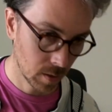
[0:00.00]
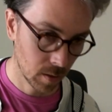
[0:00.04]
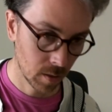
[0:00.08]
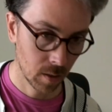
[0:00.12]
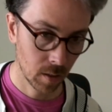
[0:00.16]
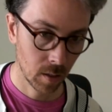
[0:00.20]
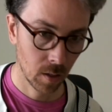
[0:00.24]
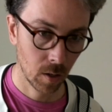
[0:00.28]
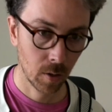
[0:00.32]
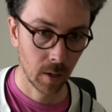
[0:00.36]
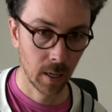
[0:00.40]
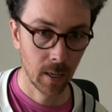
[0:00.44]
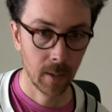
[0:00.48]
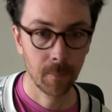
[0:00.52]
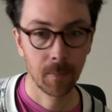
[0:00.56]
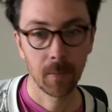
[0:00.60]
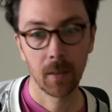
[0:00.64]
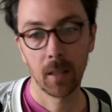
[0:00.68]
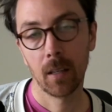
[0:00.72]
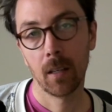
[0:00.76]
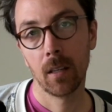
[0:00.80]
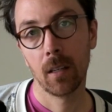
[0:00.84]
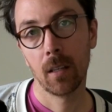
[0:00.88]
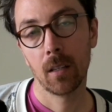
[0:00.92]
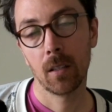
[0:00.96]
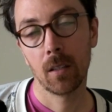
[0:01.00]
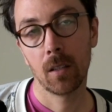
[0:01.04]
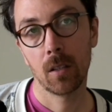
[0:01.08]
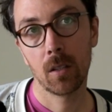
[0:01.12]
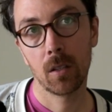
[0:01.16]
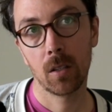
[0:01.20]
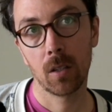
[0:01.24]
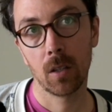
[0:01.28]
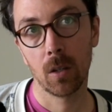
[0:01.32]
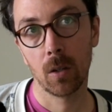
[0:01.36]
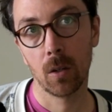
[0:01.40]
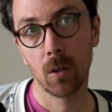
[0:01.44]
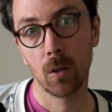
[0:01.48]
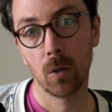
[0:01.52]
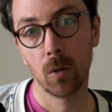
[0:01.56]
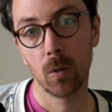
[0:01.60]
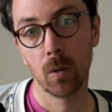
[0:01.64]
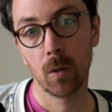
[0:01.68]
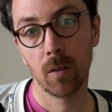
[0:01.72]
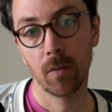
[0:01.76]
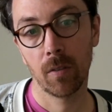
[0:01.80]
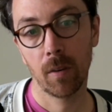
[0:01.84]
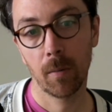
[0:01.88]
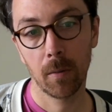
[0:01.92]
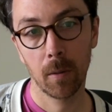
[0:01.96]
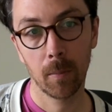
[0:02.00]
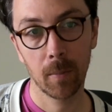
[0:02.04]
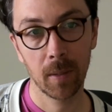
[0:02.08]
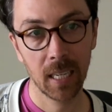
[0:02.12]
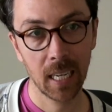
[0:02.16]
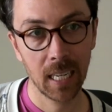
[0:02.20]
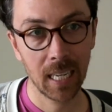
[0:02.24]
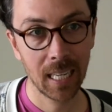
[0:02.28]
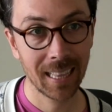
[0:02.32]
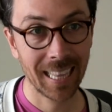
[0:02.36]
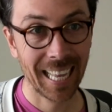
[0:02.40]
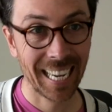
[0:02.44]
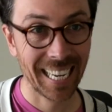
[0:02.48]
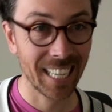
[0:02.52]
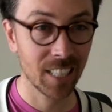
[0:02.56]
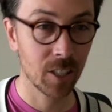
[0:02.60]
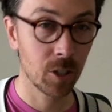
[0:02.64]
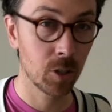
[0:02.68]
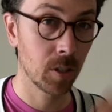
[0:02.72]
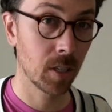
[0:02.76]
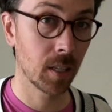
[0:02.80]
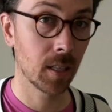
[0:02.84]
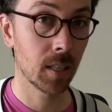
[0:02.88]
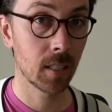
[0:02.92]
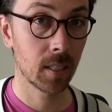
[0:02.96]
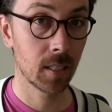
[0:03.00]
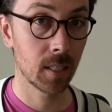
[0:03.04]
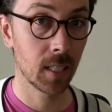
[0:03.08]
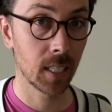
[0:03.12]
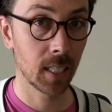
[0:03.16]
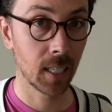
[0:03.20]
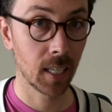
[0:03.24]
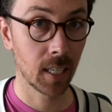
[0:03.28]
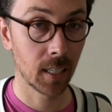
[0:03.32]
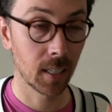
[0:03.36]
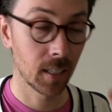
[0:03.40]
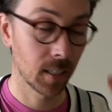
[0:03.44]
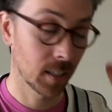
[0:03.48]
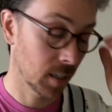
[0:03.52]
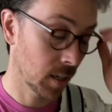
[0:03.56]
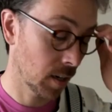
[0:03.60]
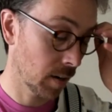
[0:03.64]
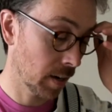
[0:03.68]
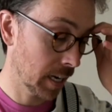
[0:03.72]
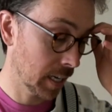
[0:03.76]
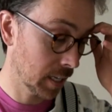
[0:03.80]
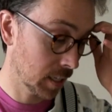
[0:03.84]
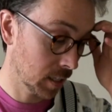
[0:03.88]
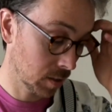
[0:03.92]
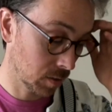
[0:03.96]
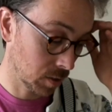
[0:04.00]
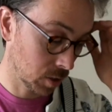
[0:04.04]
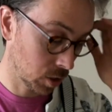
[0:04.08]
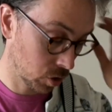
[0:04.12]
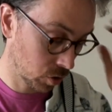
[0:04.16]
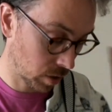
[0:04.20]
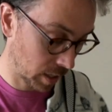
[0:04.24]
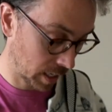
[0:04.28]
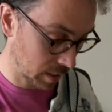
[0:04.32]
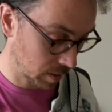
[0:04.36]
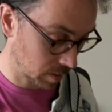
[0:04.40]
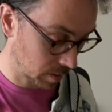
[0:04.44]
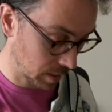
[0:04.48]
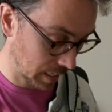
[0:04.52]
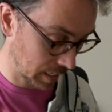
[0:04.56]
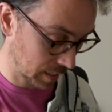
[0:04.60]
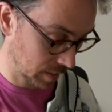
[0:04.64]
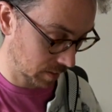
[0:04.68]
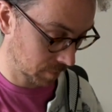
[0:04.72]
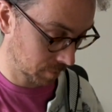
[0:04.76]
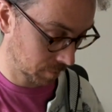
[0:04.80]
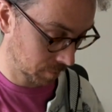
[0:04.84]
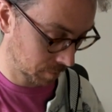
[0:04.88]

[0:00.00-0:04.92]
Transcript: Okay, so from the beginning, that gets you to the singing. All right, so let's try all that up.